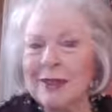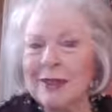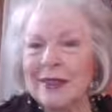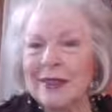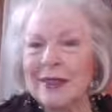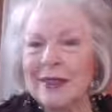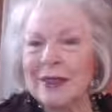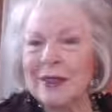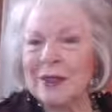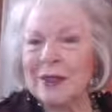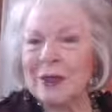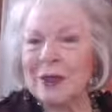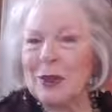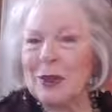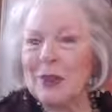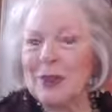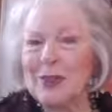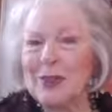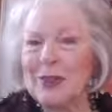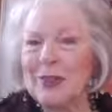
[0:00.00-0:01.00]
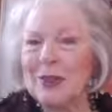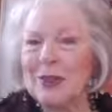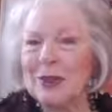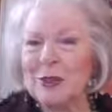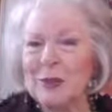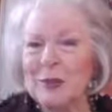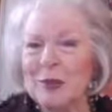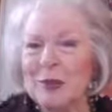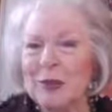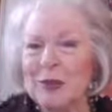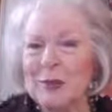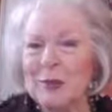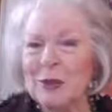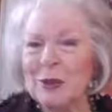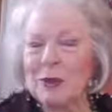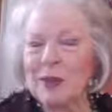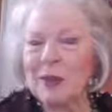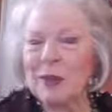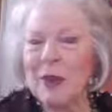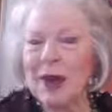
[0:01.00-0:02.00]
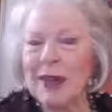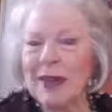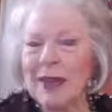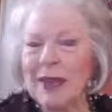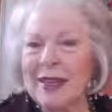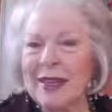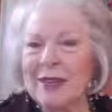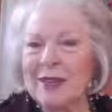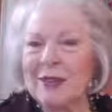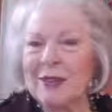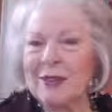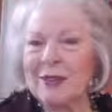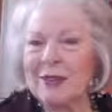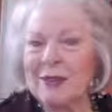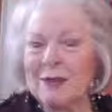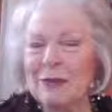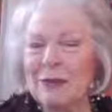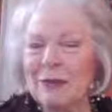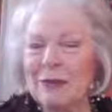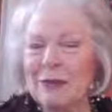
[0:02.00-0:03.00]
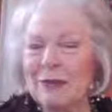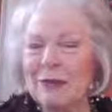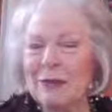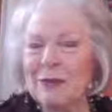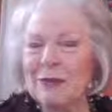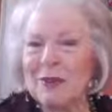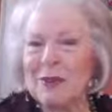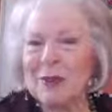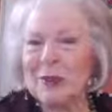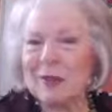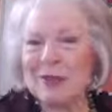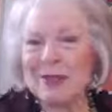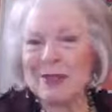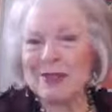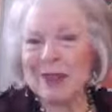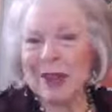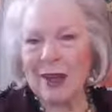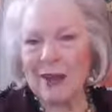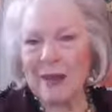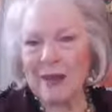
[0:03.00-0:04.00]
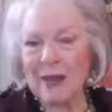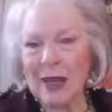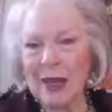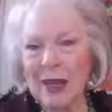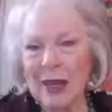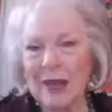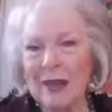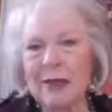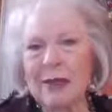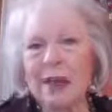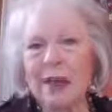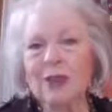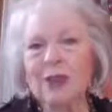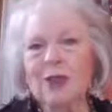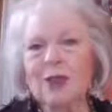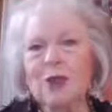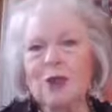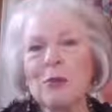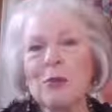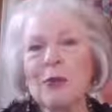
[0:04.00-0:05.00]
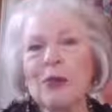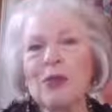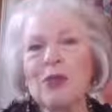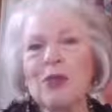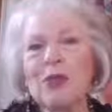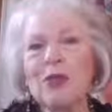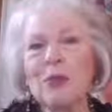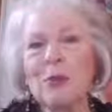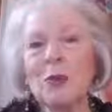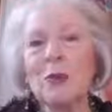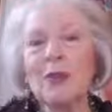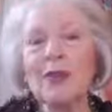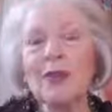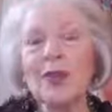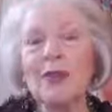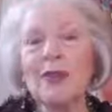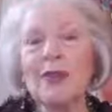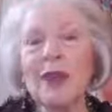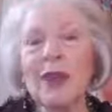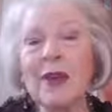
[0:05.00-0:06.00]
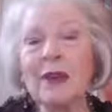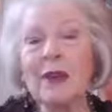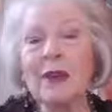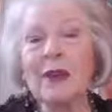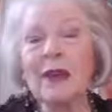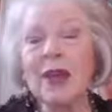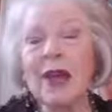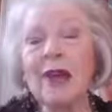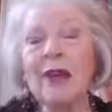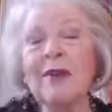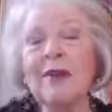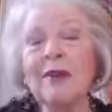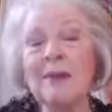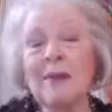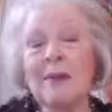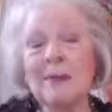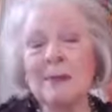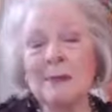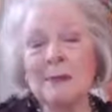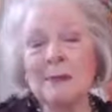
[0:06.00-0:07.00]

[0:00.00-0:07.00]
that the thing that's really most frightening is the fear itself and not so much what's on the other side of it.